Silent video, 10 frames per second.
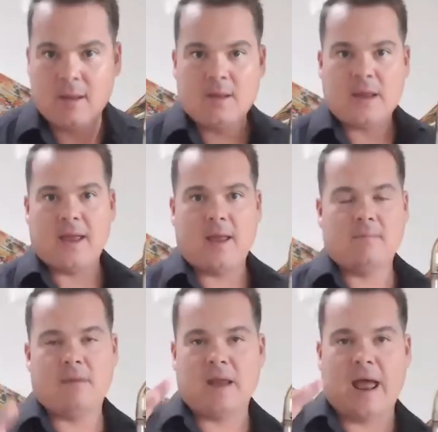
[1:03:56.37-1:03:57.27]
And
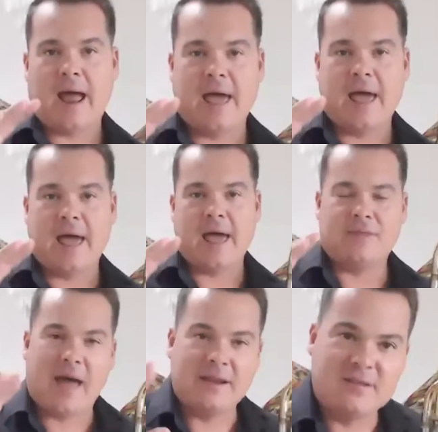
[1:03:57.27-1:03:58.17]
I
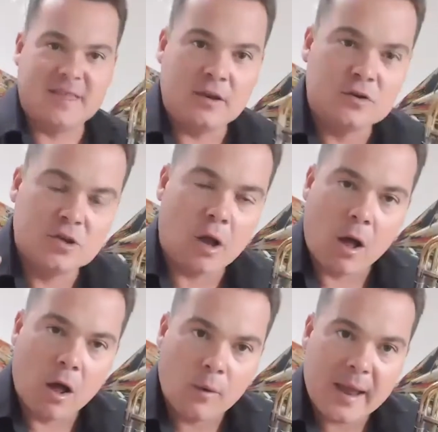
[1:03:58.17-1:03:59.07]
think you should
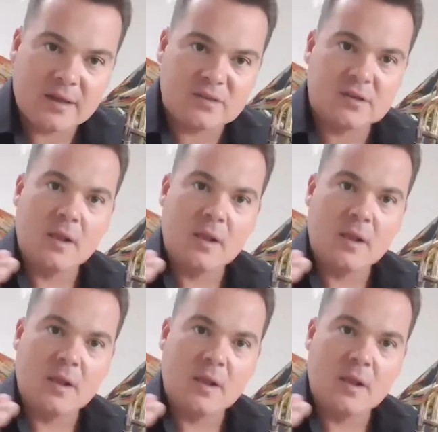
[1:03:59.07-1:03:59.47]
always